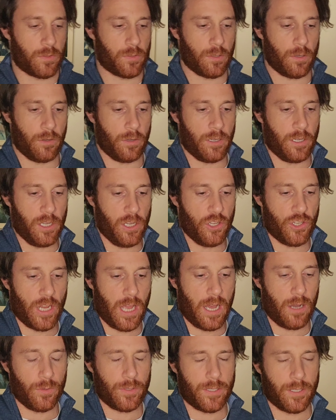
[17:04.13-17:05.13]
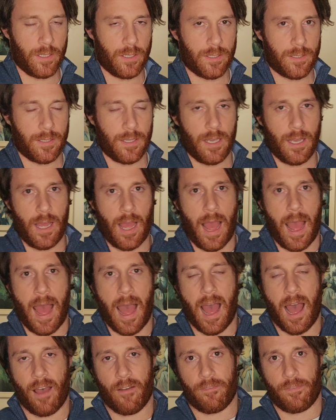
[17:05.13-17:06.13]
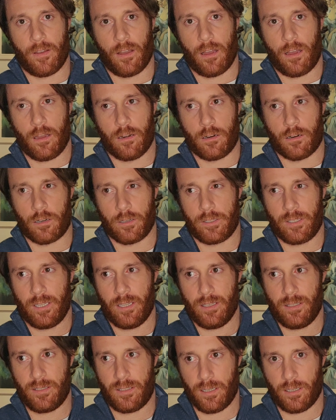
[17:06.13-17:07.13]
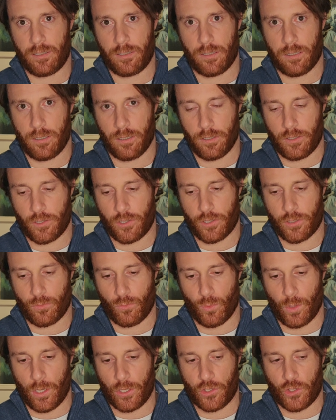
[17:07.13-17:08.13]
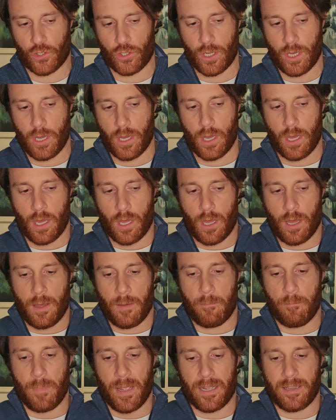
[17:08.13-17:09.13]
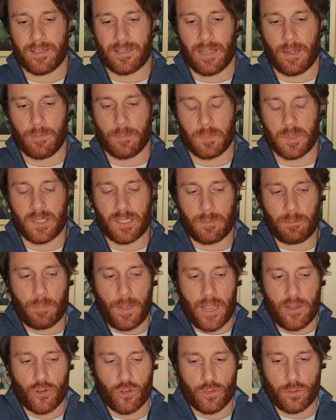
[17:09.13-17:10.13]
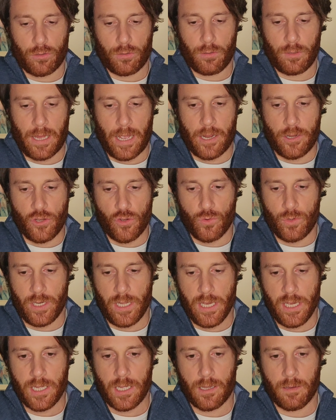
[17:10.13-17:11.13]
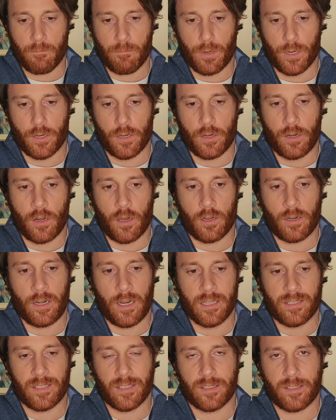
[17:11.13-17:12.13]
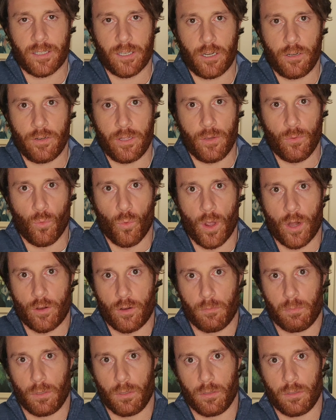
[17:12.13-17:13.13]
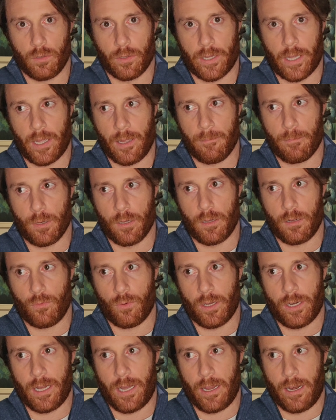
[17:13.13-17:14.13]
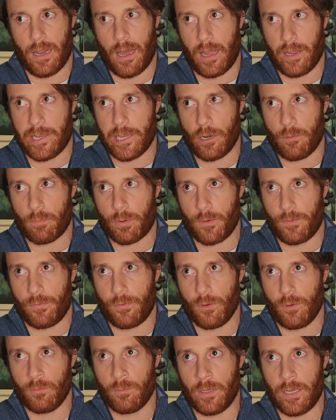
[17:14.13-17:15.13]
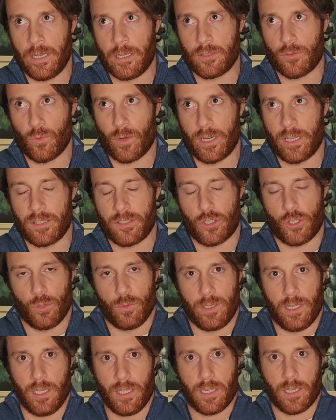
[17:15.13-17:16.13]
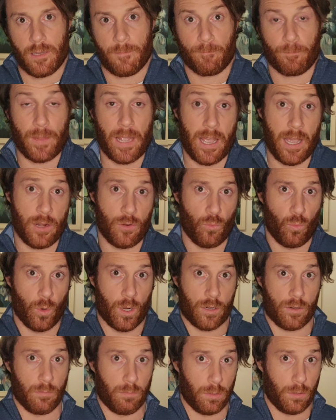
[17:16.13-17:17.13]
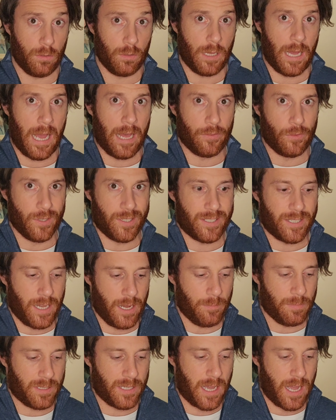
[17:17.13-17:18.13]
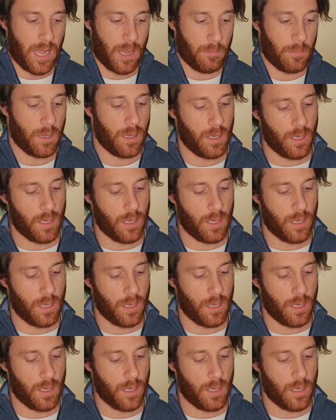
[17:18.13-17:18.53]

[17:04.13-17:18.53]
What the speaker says: certain niche houses have an artistic touch which makes them special and unique, but not necessarily wearable. Okay, but what I like in a perfume is when it's unique and wearable at the same time,